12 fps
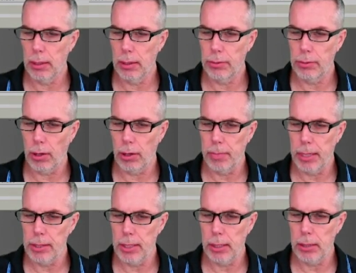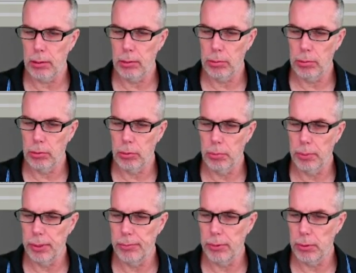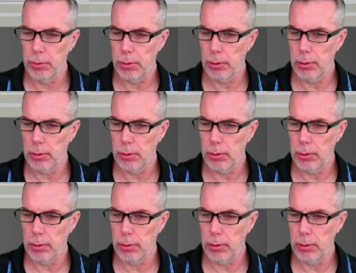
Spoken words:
star matching to 2 previews.